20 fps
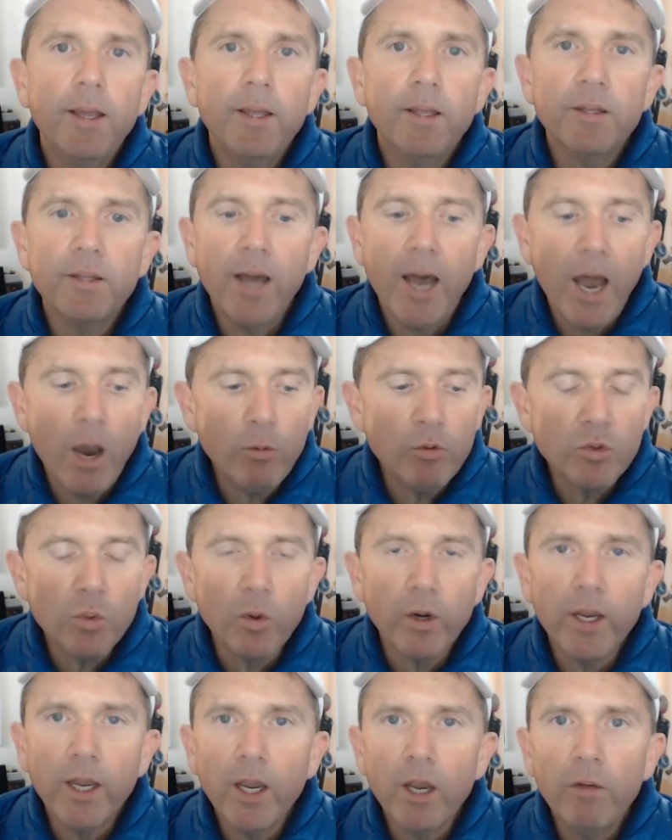I was
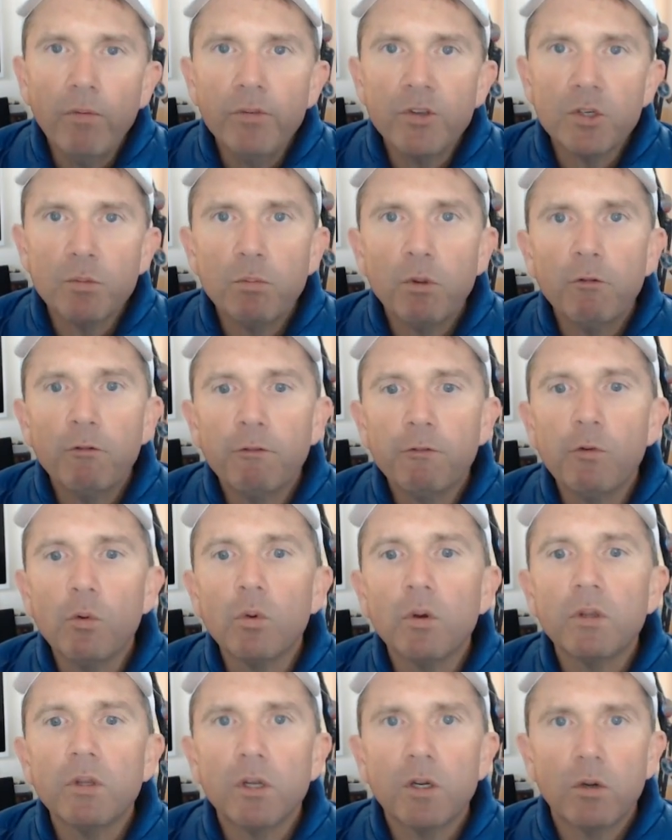working on this
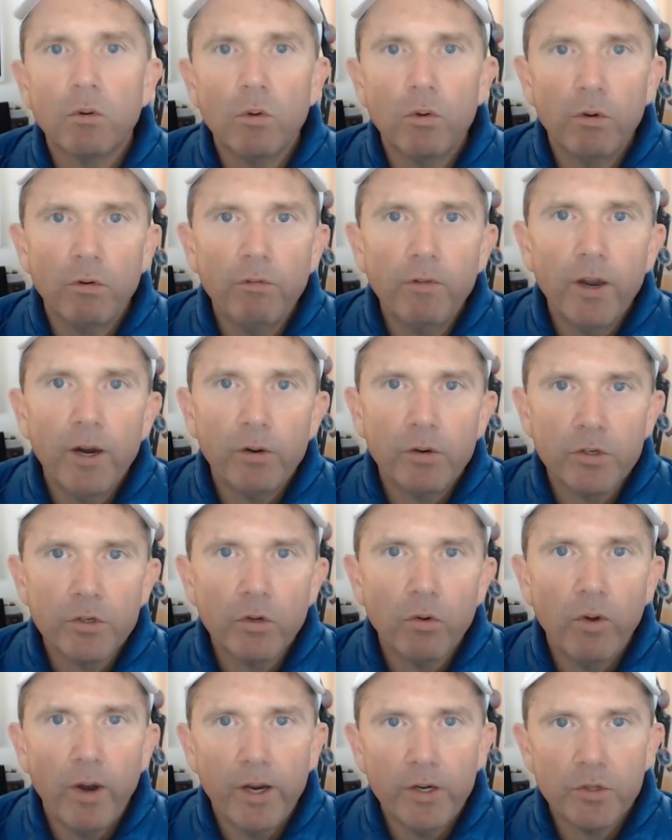before the coronavirus
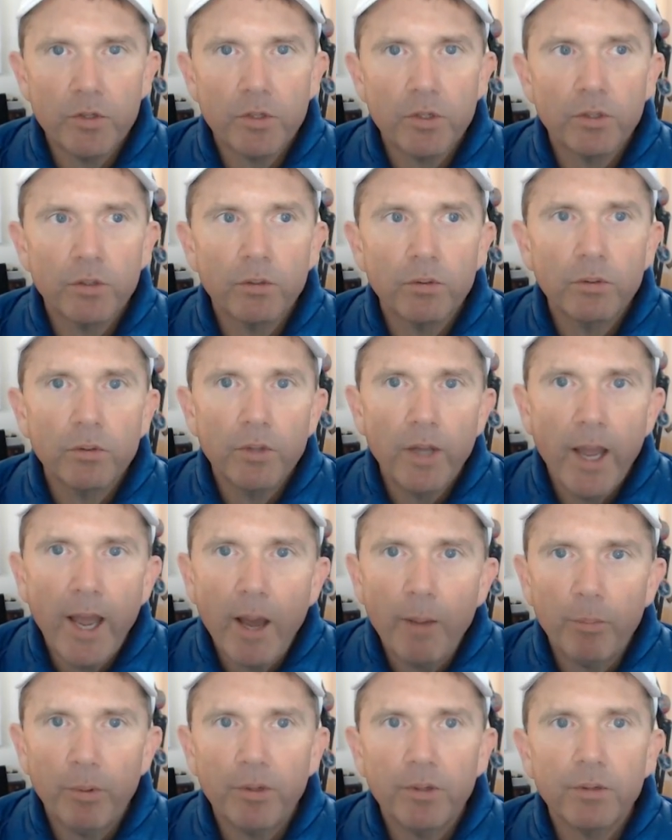crash
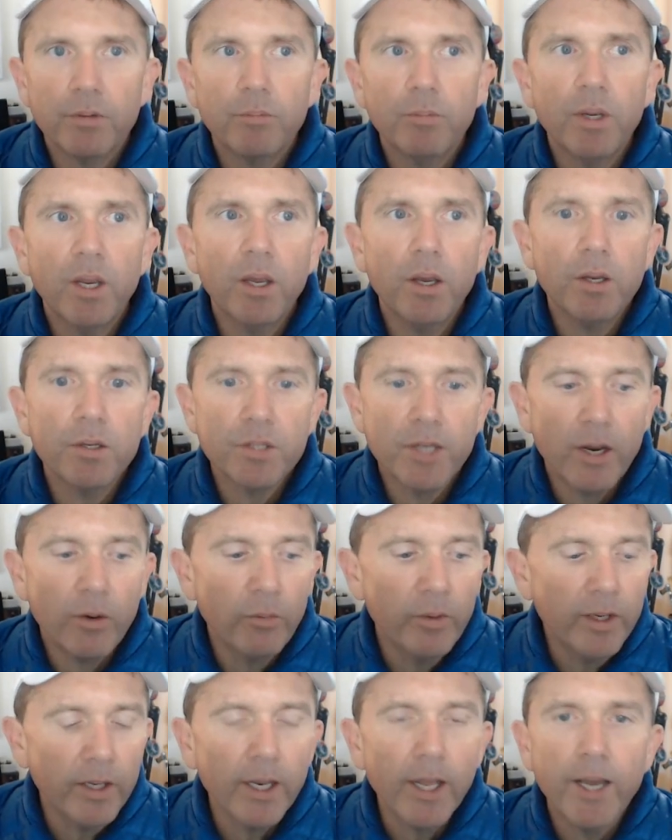happened because I
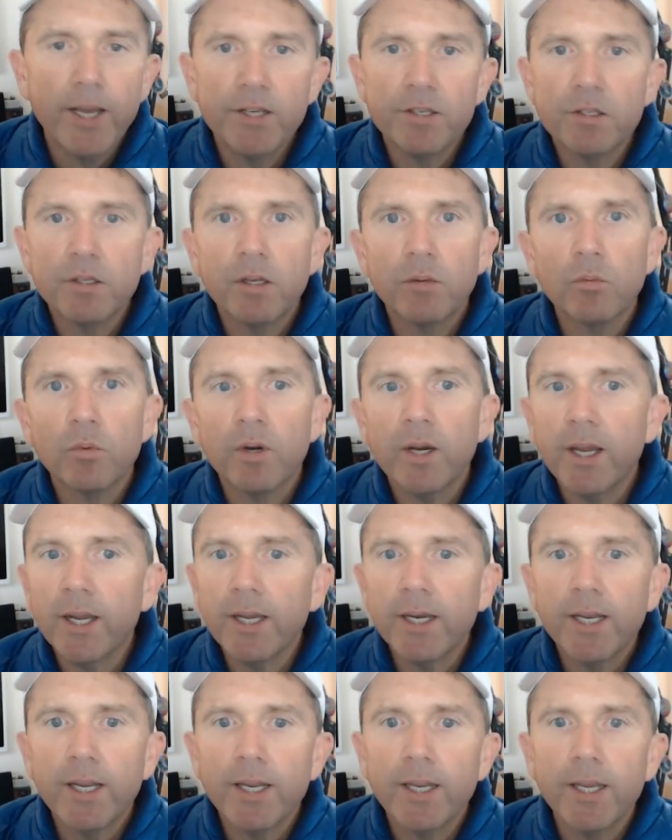realized that we're not going
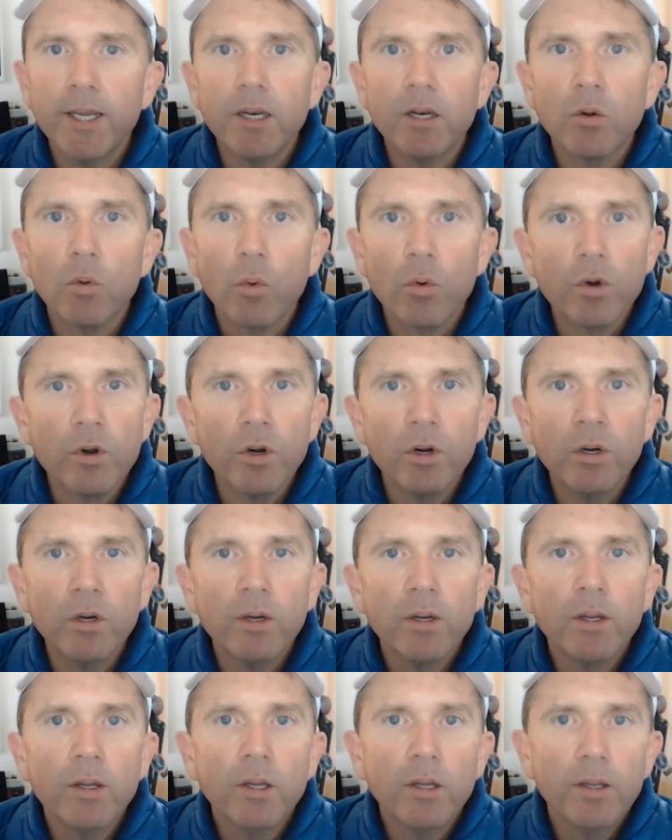to get an order
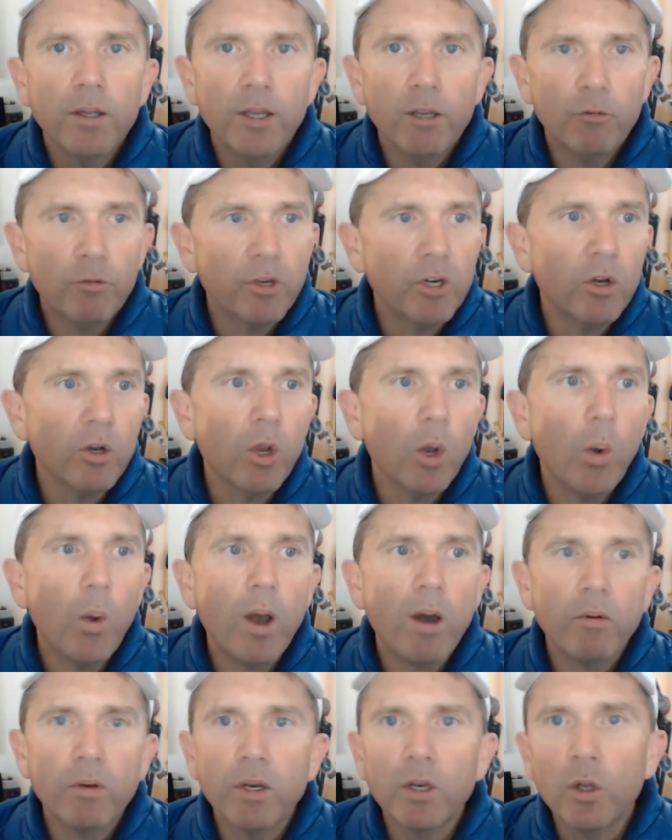if we don't go
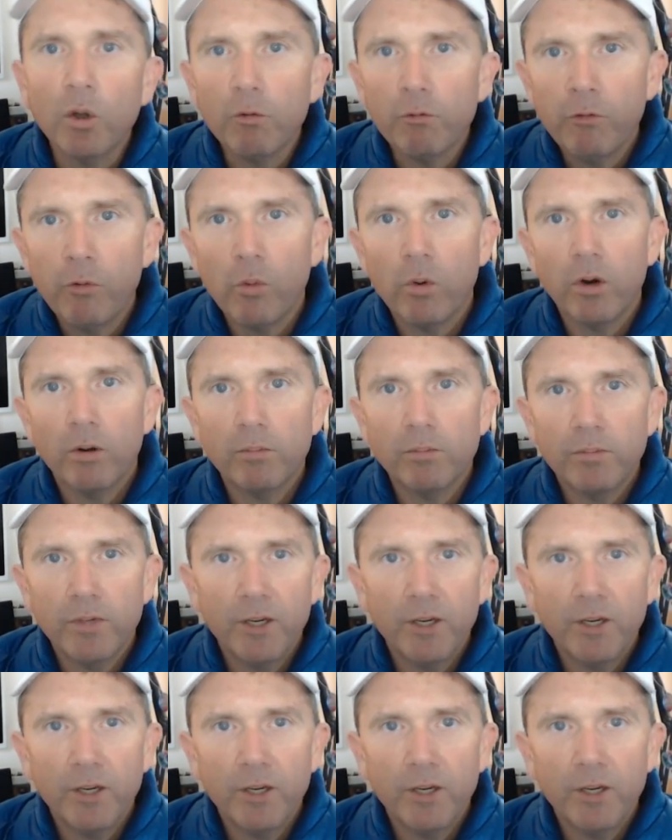out and look for them.